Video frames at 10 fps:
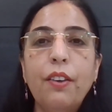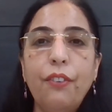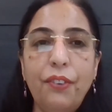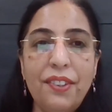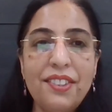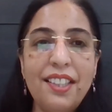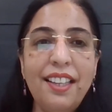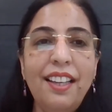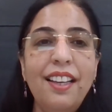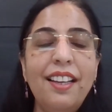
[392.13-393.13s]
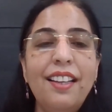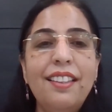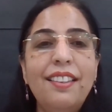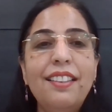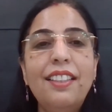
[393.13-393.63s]
Firstly,
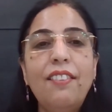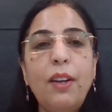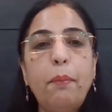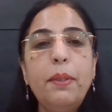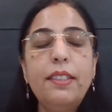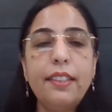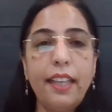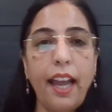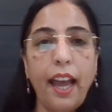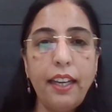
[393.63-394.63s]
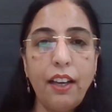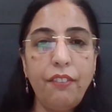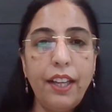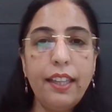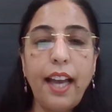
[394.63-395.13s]
the developers can
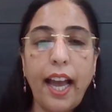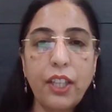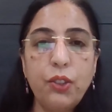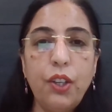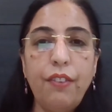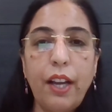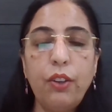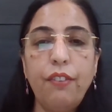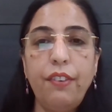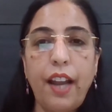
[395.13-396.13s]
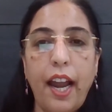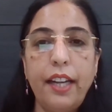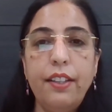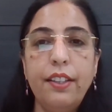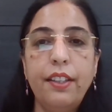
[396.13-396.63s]
avail the actual value of
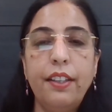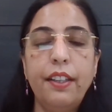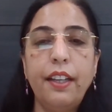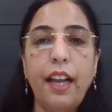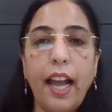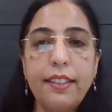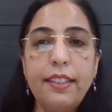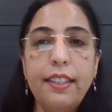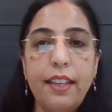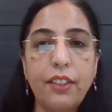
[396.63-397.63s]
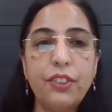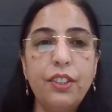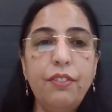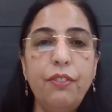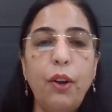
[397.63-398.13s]
land as a
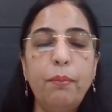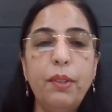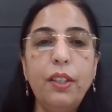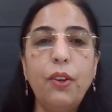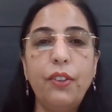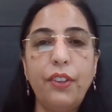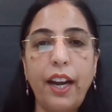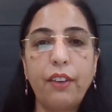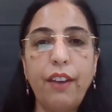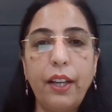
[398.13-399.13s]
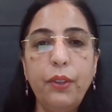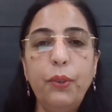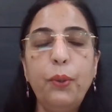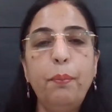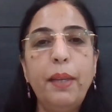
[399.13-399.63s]
deduction from the contract
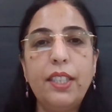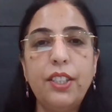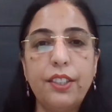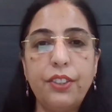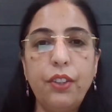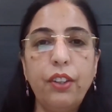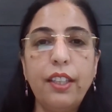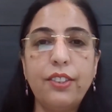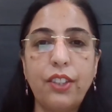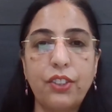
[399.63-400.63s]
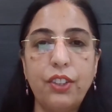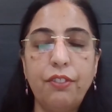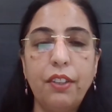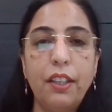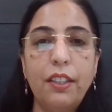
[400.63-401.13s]
value to pay GST on construction
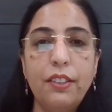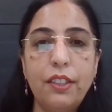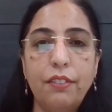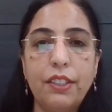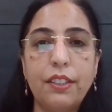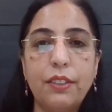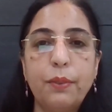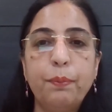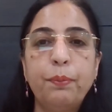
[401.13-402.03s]
services.